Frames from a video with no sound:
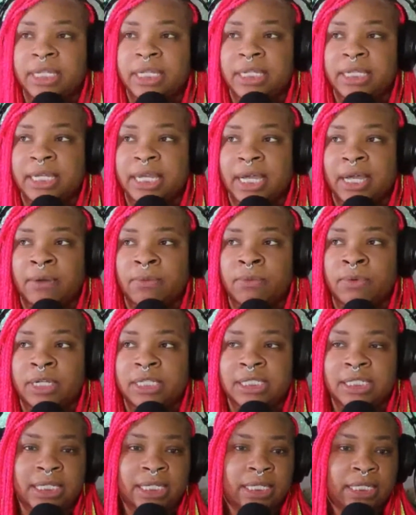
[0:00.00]
that I want
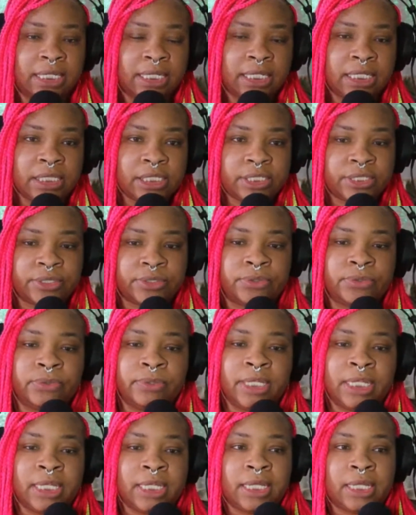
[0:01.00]
to get into
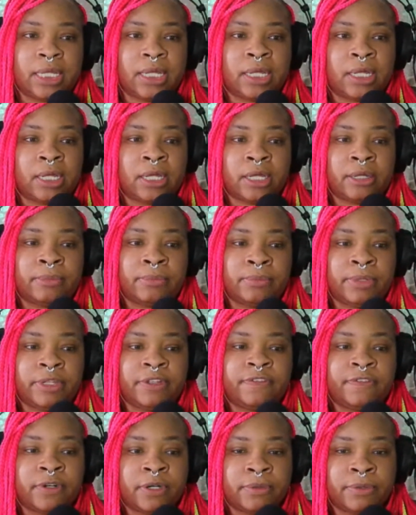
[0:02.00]

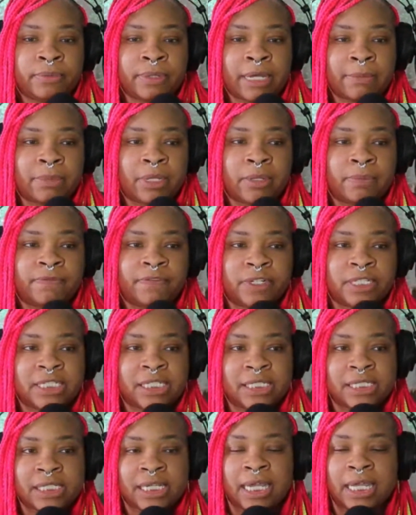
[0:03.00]
before we wrap up for
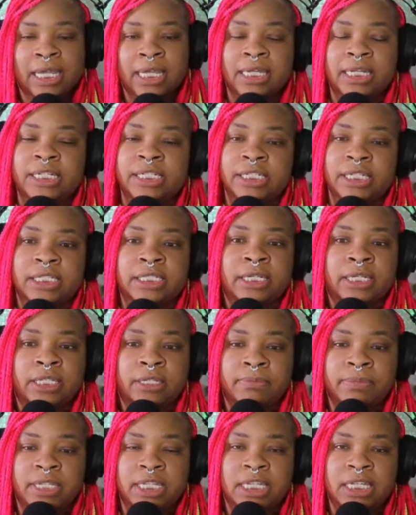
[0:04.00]
today is just going to
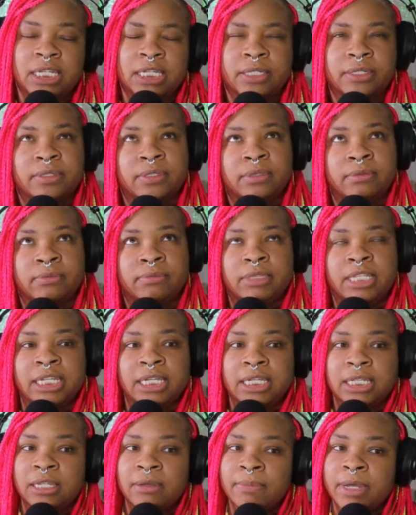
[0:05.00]
be
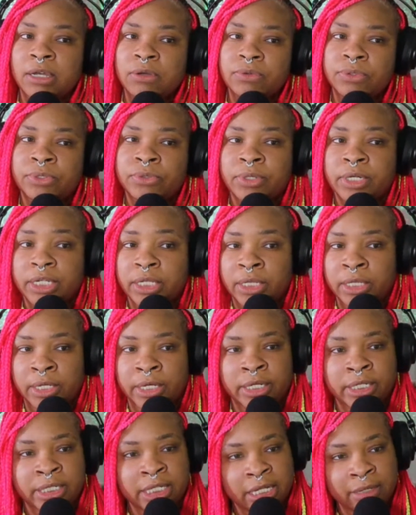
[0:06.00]
thinking about your
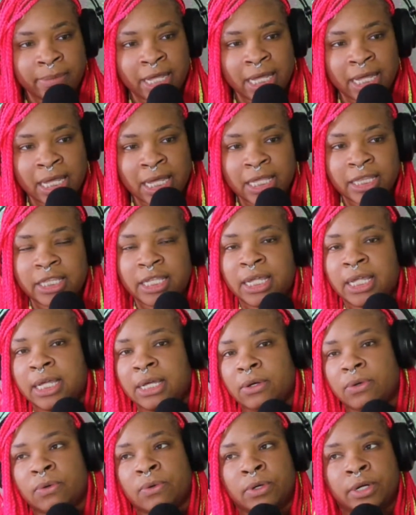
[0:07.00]
learning path
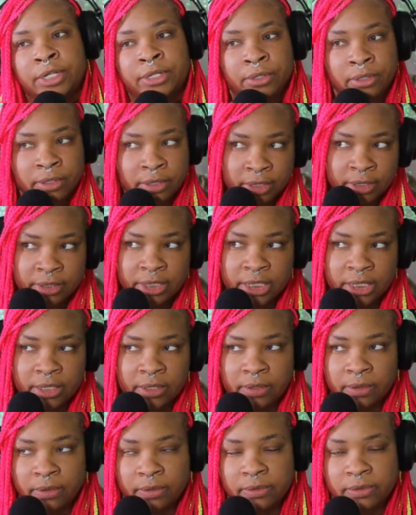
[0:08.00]
or your learning
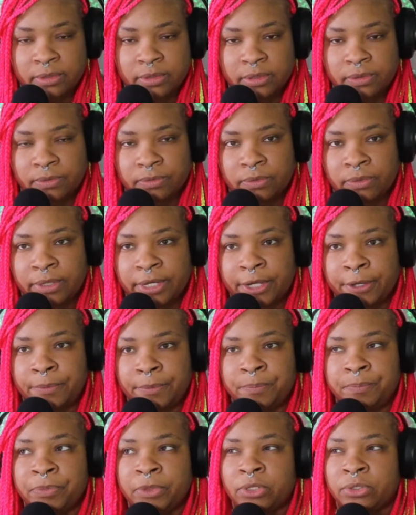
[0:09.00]
goals. Okay.
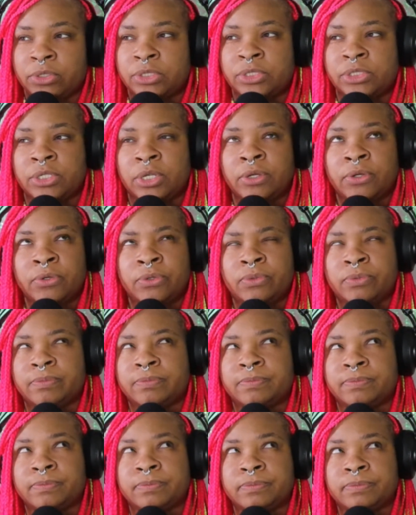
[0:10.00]
So,
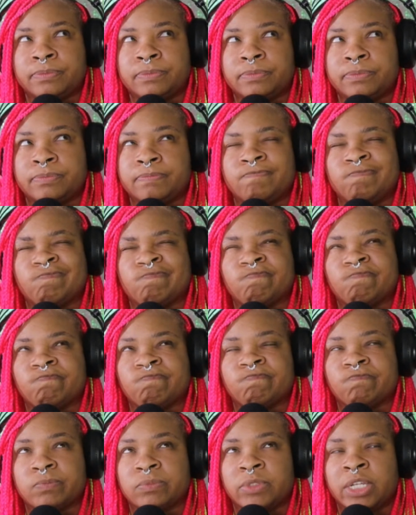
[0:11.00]

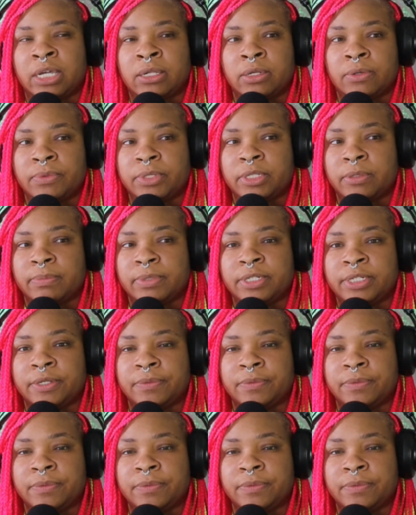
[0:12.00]
how do I want to put it?